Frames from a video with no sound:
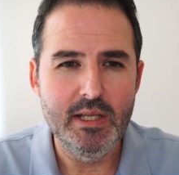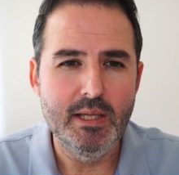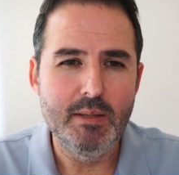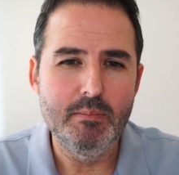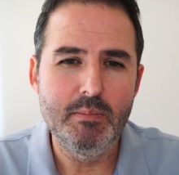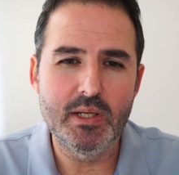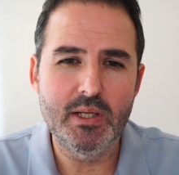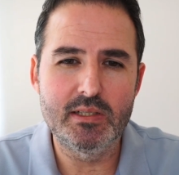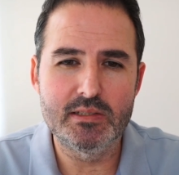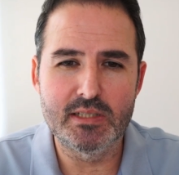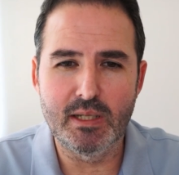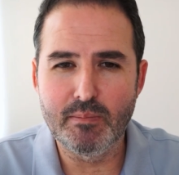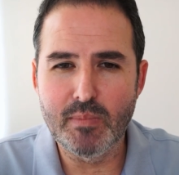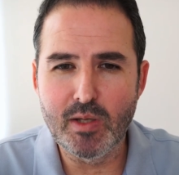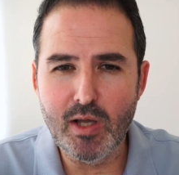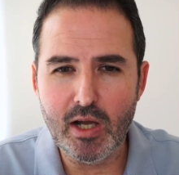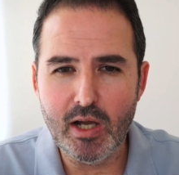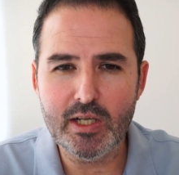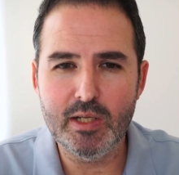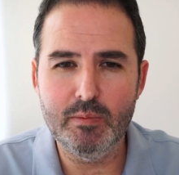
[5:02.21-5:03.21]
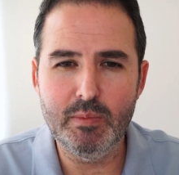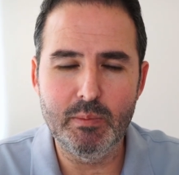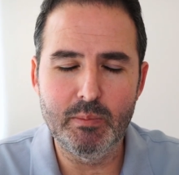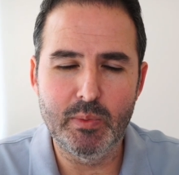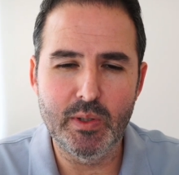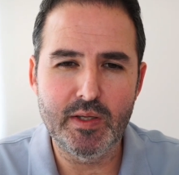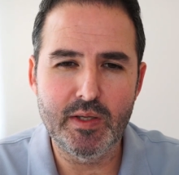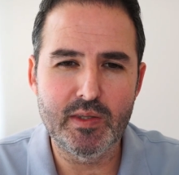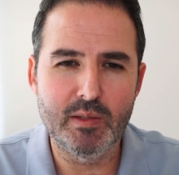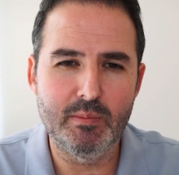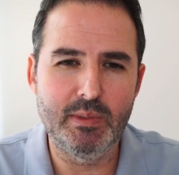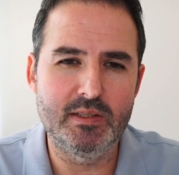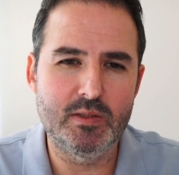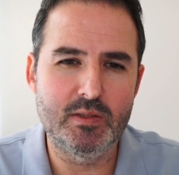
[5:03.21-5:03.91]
because I'm not going to be bringing them into an